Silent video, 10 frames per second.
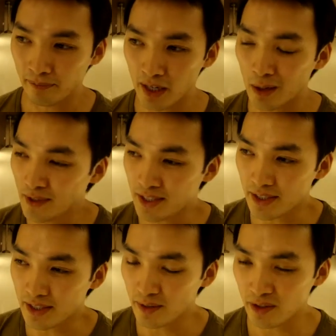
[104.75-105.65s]

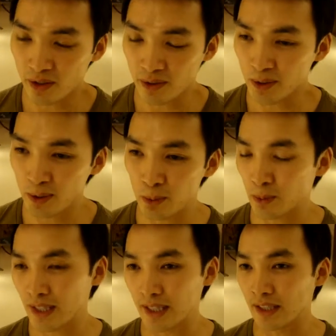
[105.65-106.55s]
Obviously, there are those who
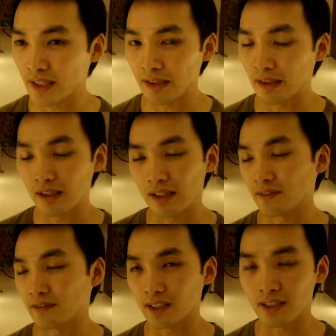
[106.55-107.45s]
really
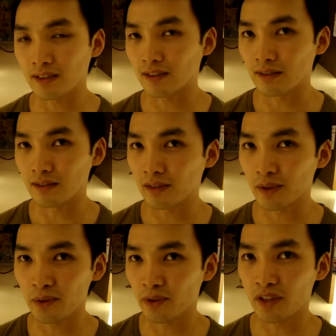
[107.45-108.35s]
loved it and
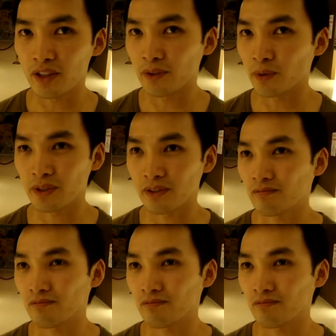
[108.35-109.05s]
those who thought it was,